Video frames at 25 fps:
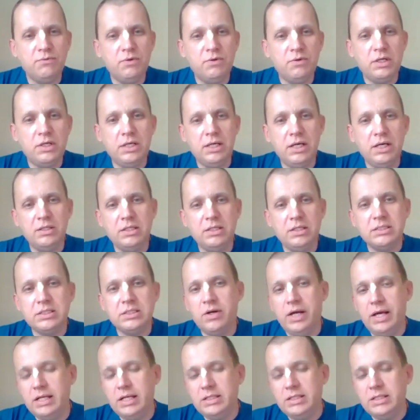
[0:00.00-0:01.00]
we had this
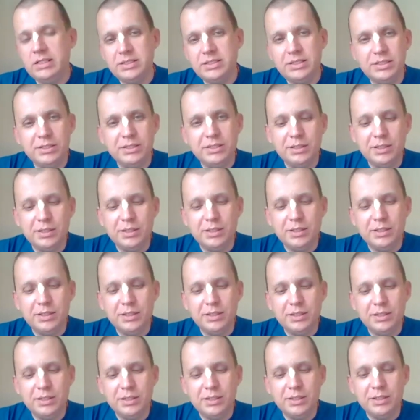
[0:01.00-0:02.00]
crazy
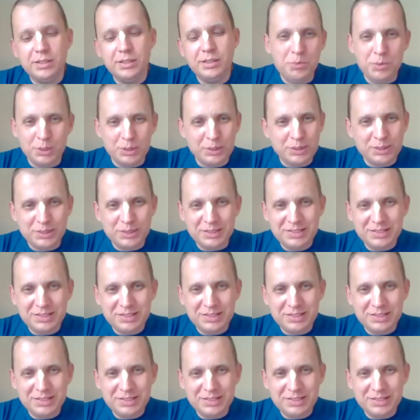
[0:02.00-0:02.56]
pandemic.